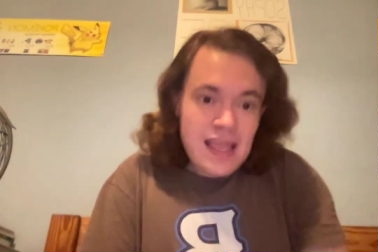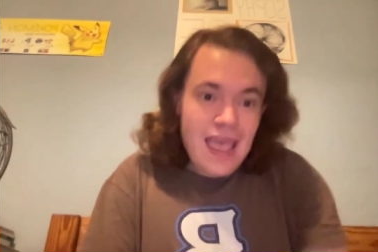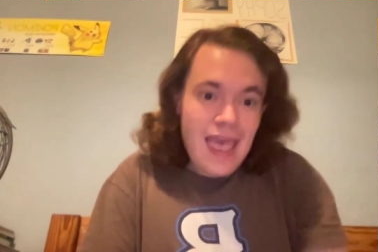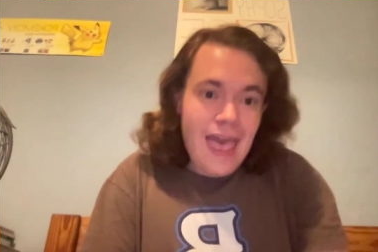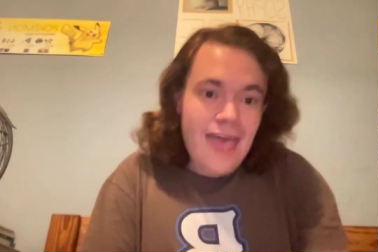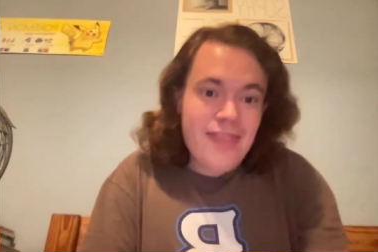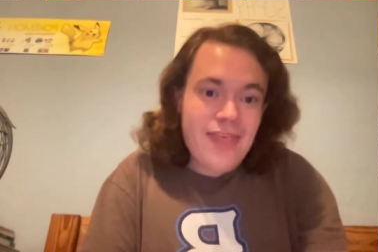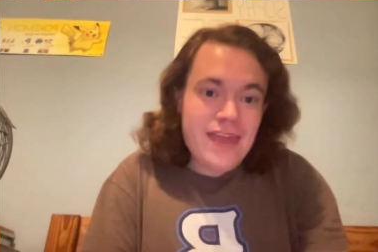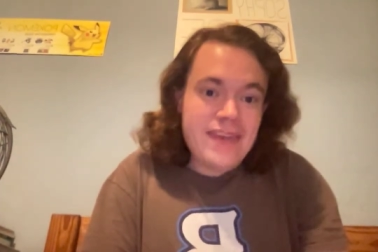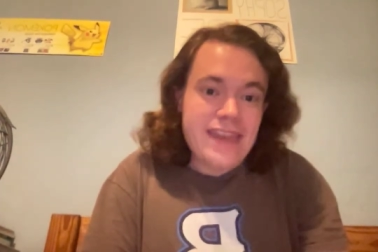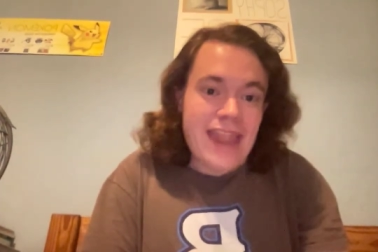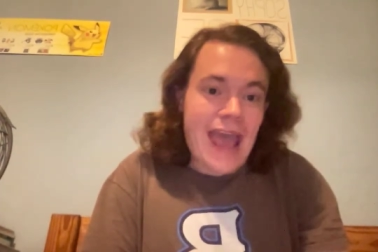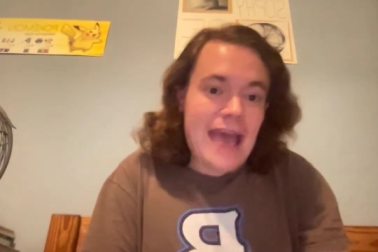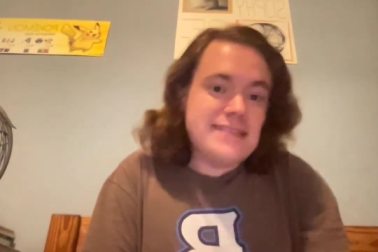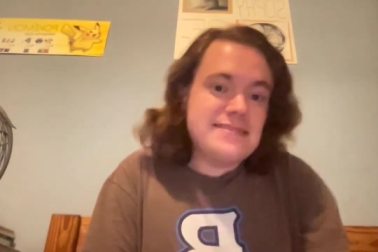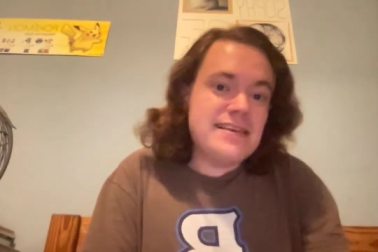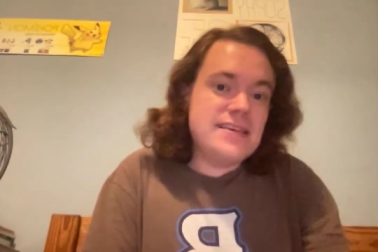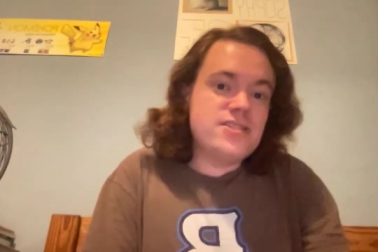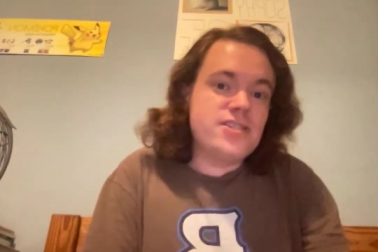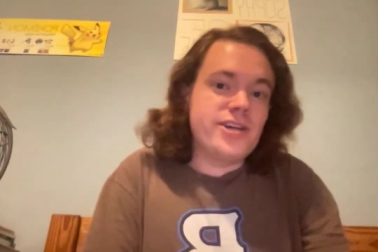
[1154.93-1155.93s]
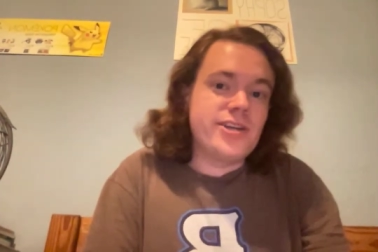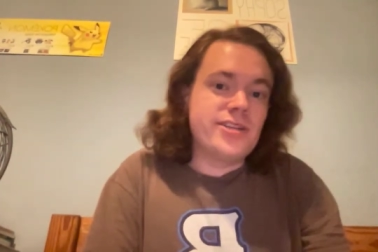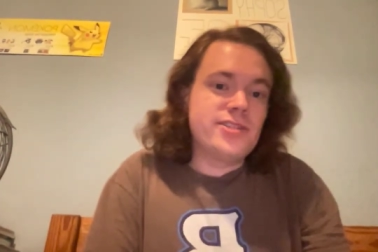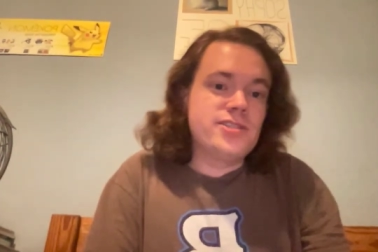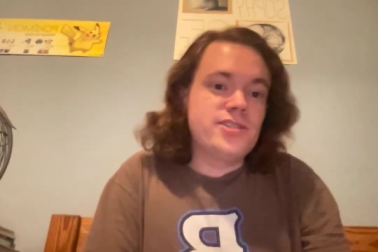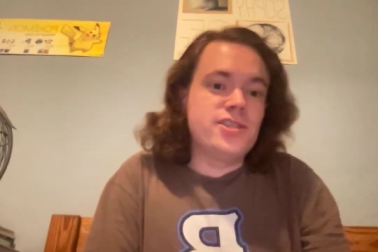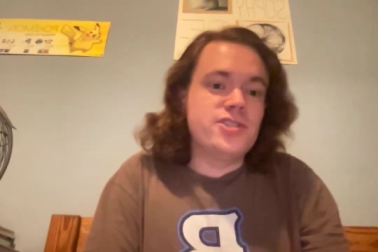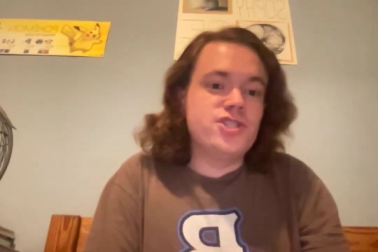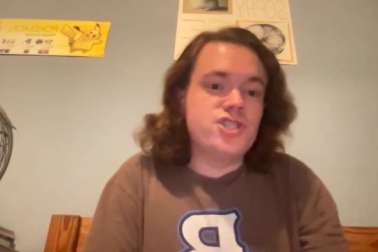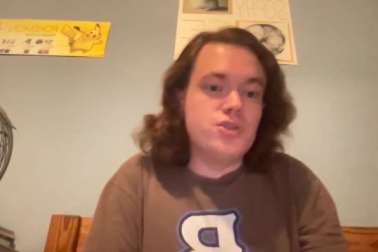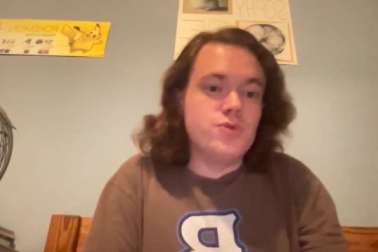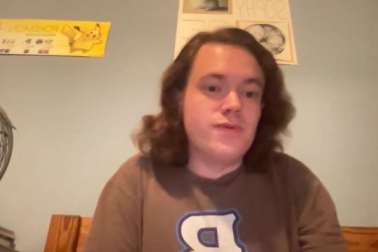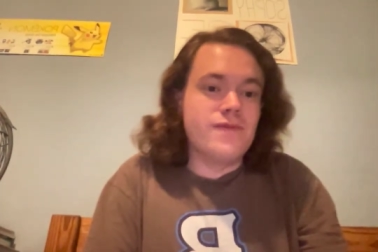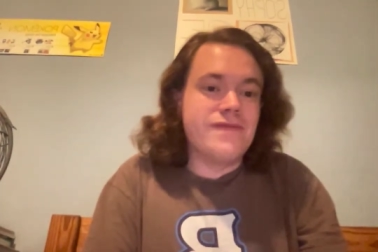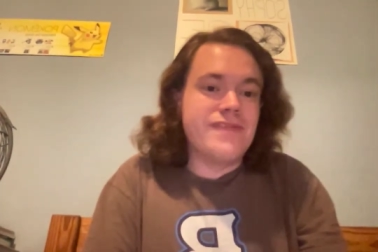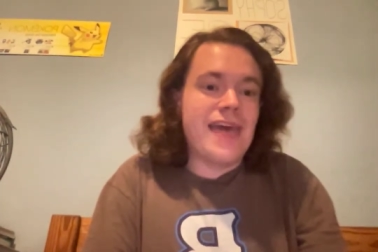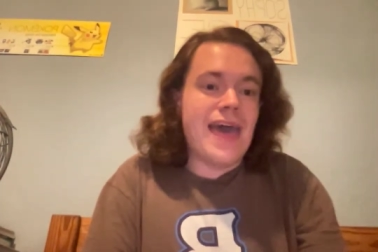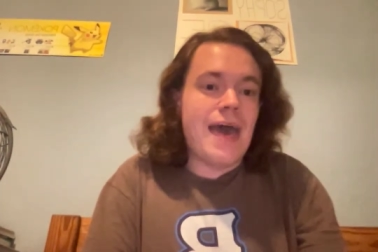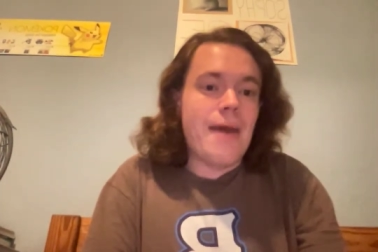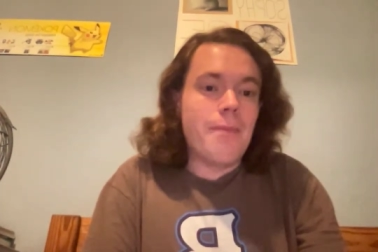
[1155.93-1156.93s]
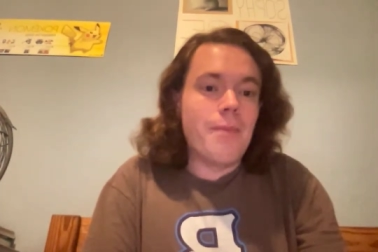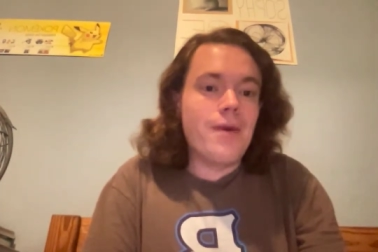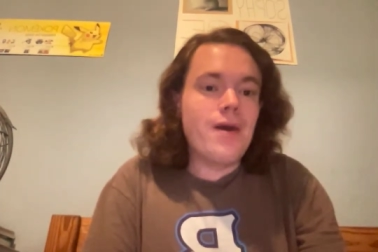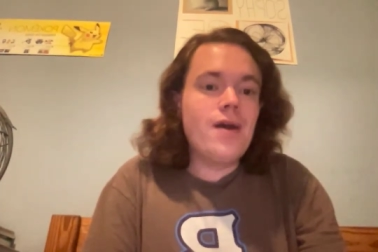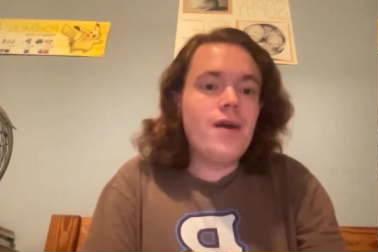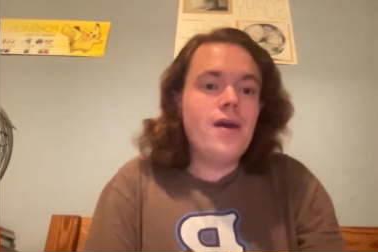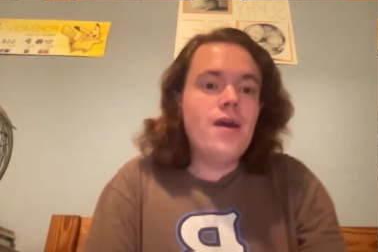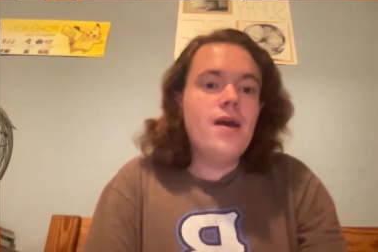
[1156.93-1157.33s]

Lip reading: And then Nasseh turns to the two of them.